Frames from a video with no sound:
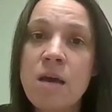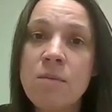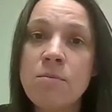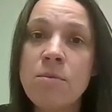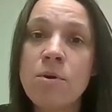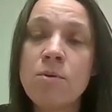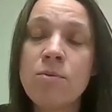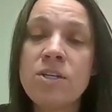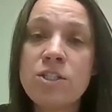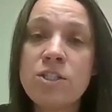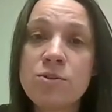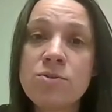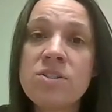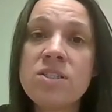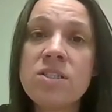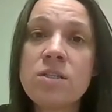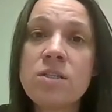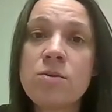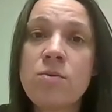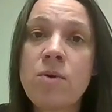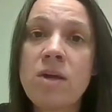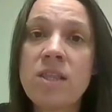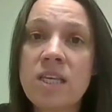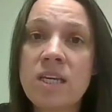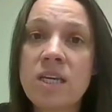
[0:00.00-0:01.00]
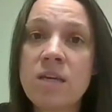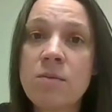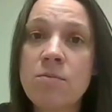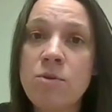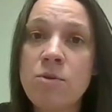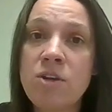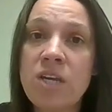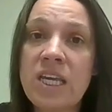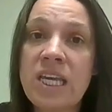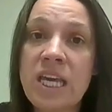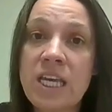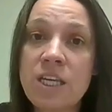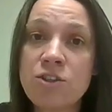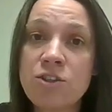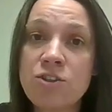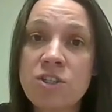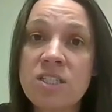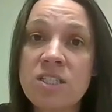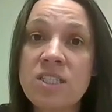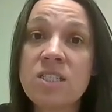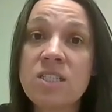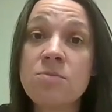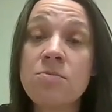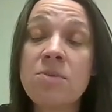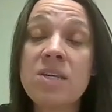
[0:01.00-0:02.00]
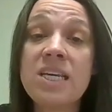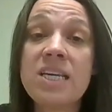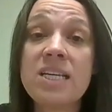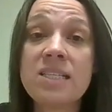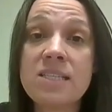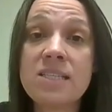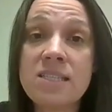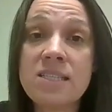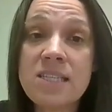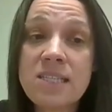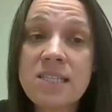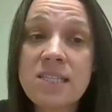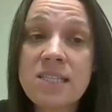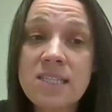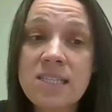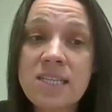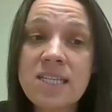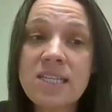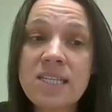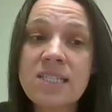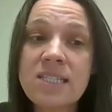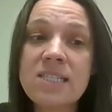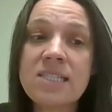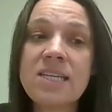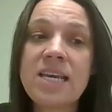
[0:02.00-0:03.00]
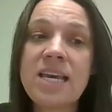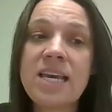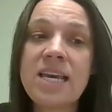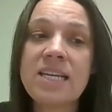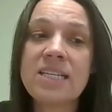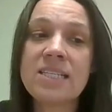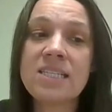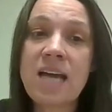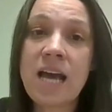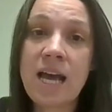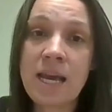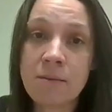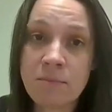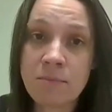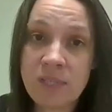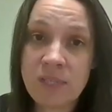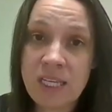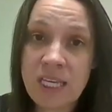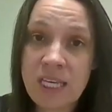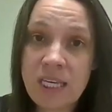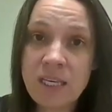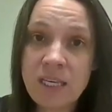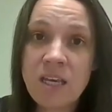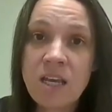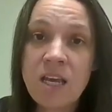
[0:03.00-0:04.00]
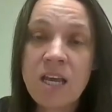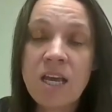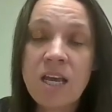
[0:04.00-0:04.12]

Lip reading: but we do still want the communication to be consistent and timely,